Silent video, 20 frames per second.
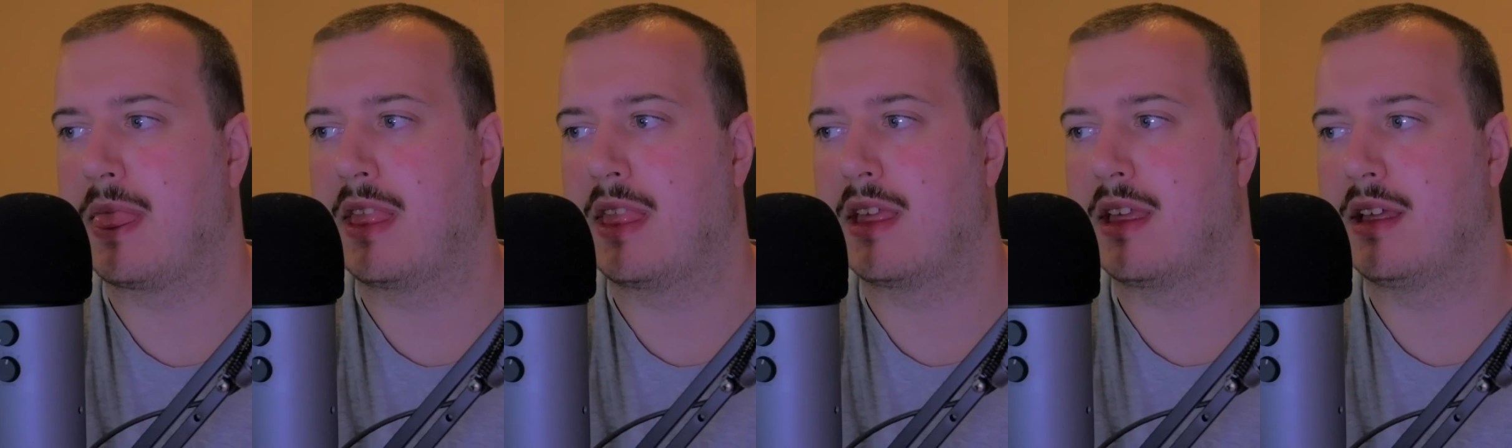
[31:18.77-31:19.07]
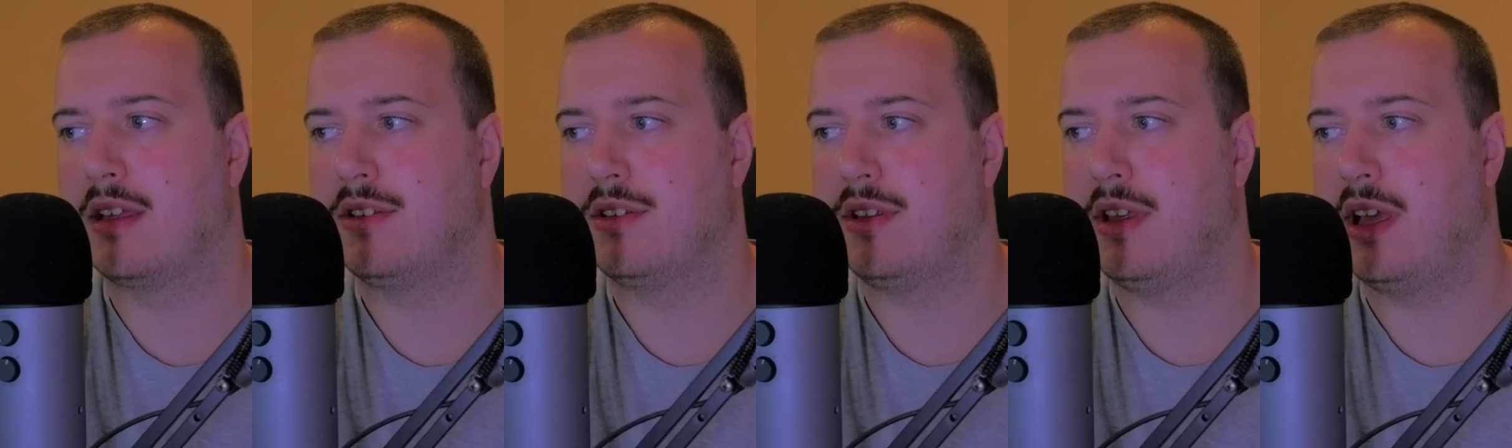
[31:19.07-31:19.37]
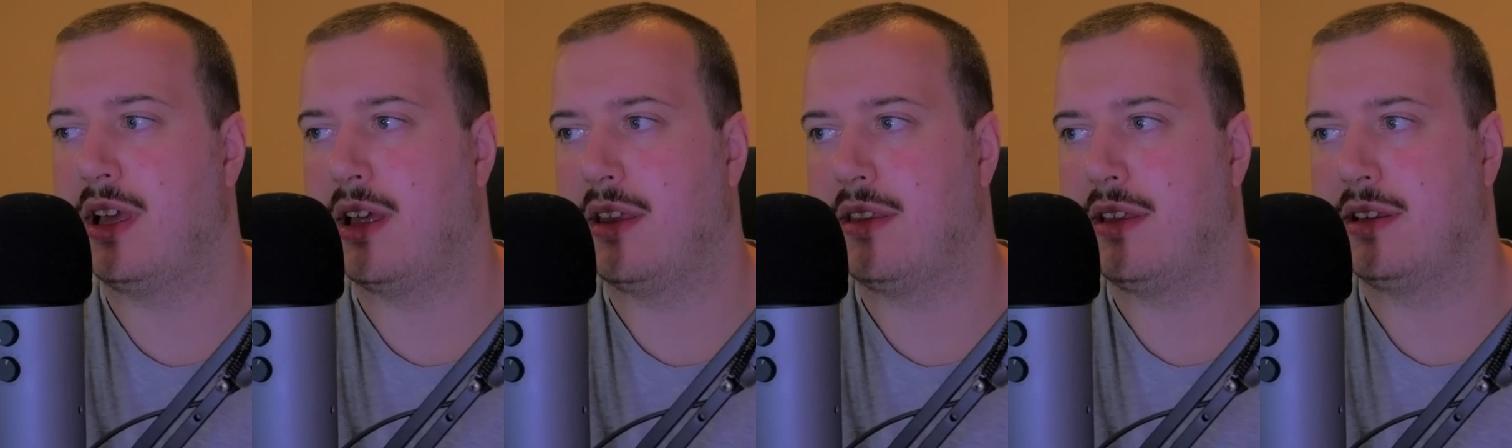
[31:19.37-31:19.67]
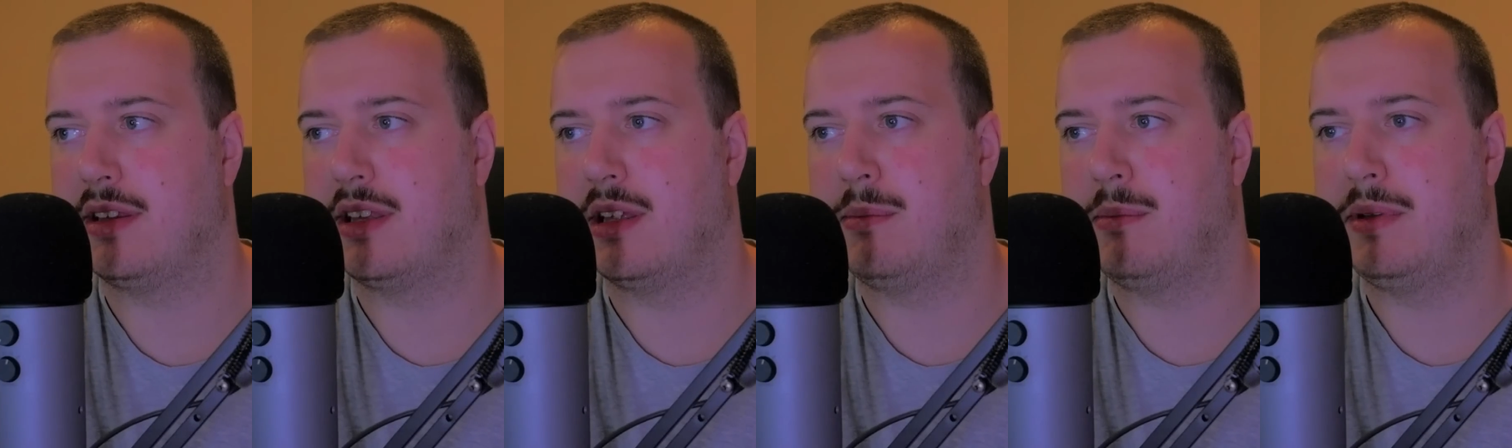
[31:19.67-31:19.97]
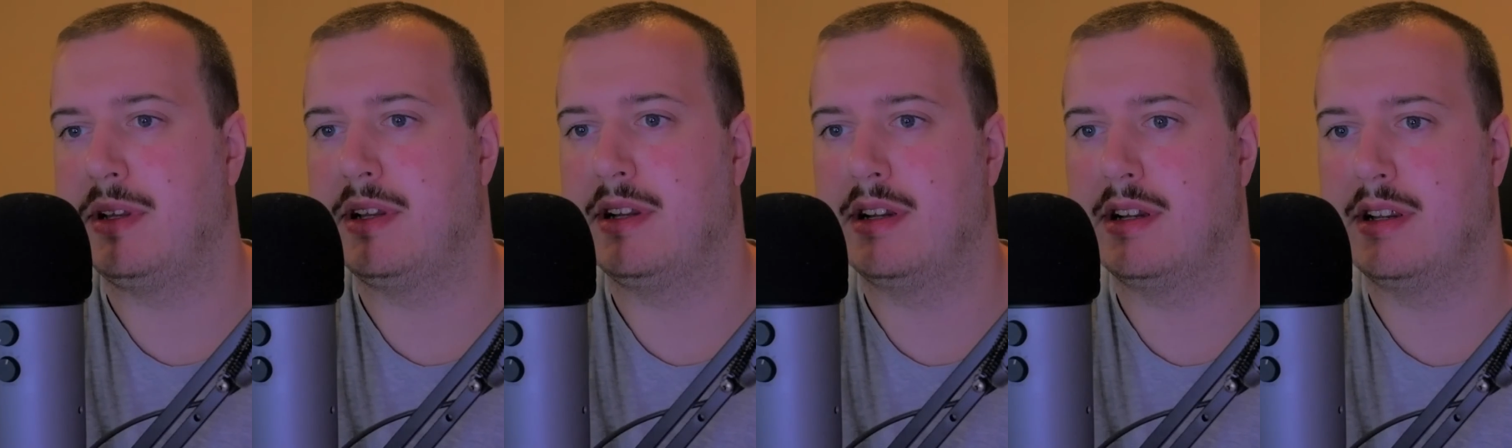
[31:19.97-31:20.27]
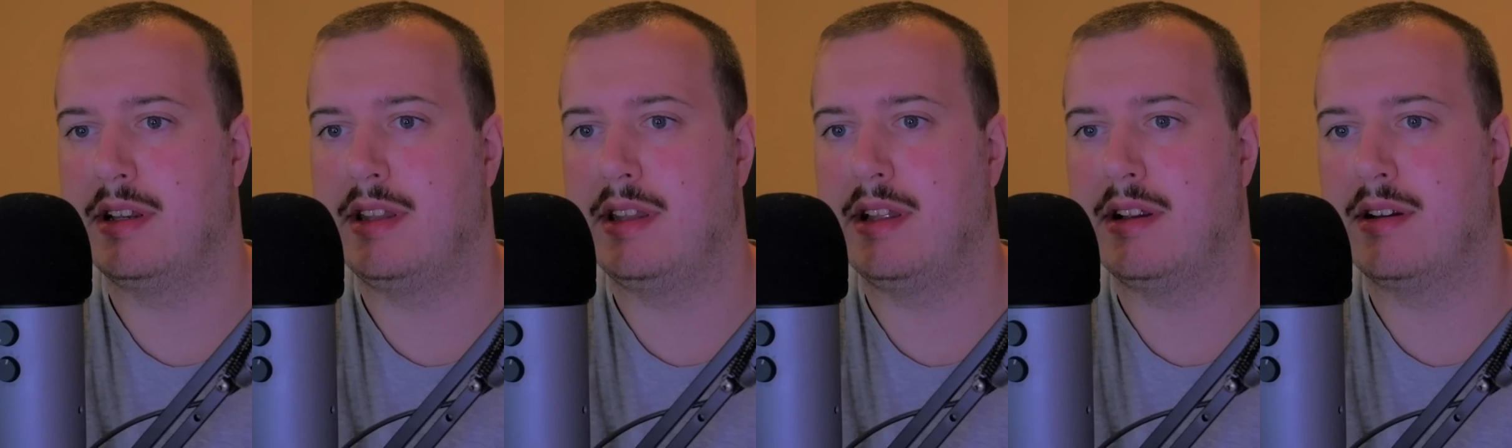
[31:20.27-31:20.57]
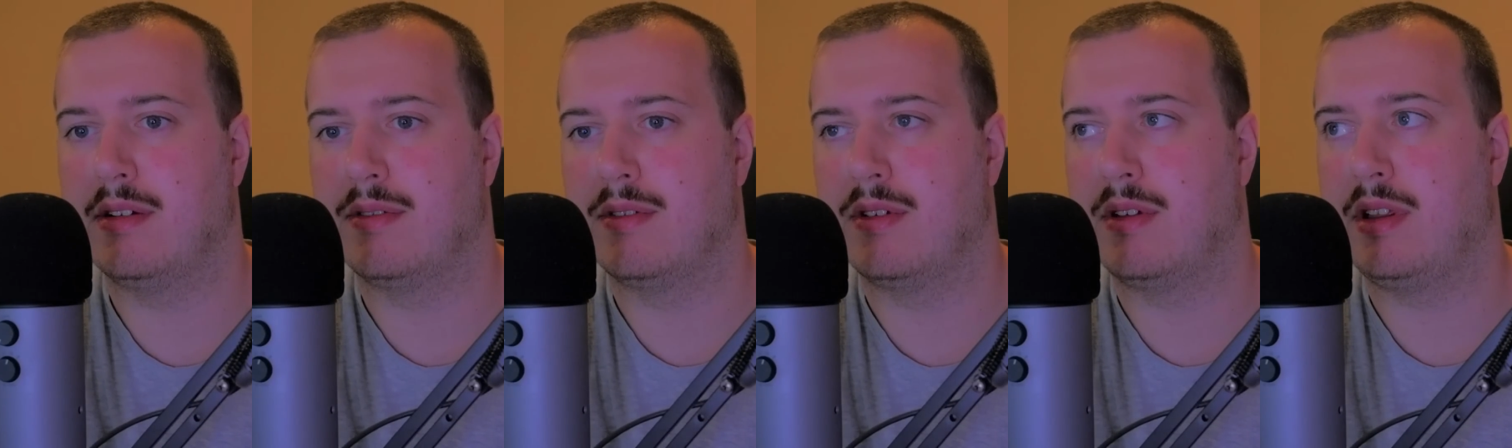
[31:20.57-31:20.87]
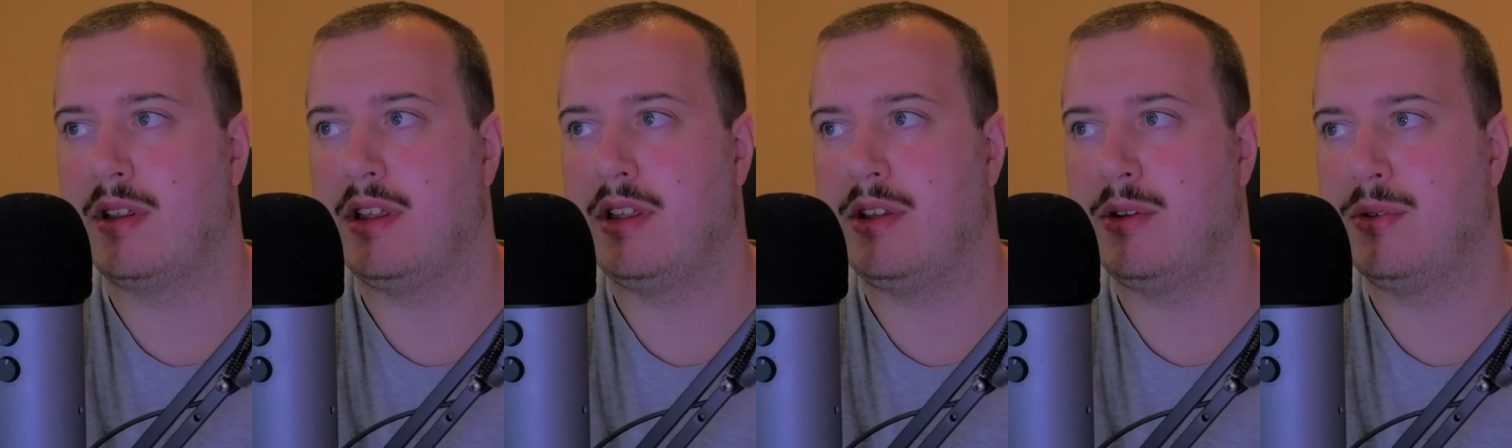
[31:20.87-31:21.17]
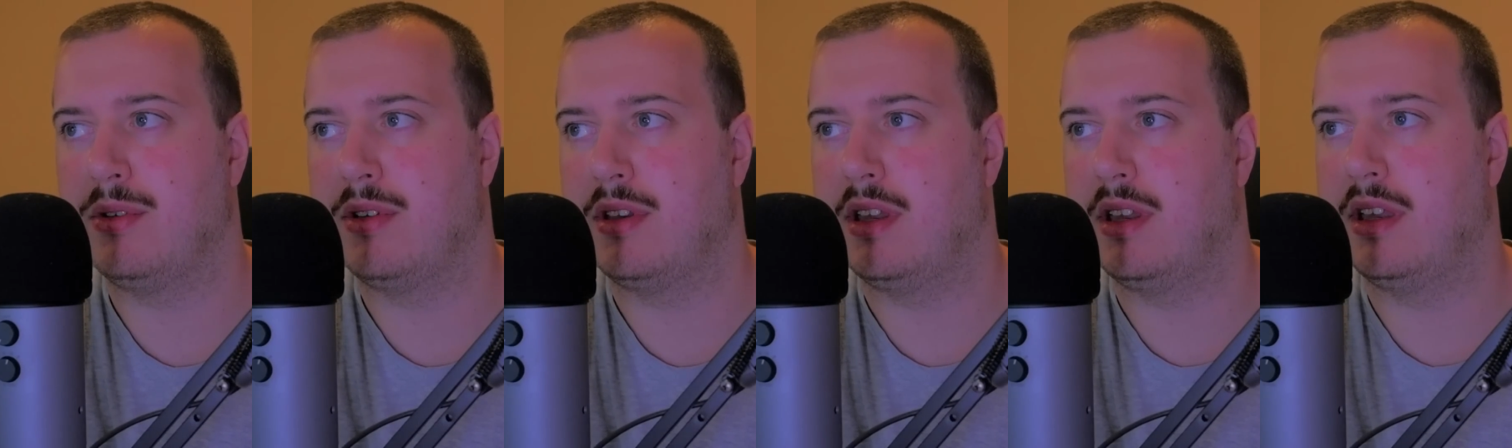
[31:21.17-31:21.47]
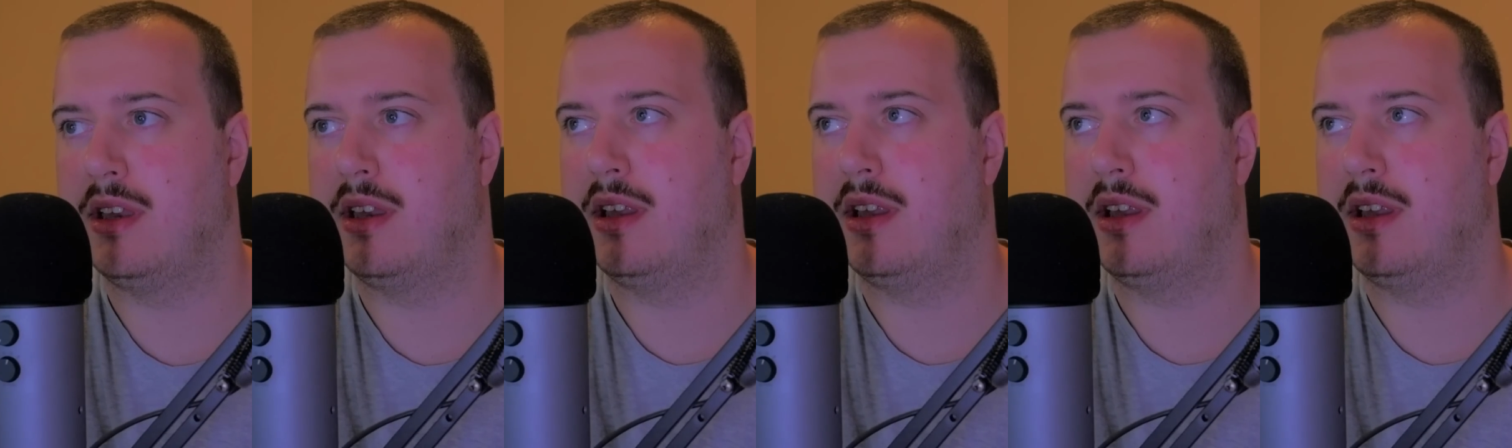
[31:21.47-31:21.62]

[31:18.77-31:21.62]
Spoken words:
So yeah, I think that'd be good there for Houston,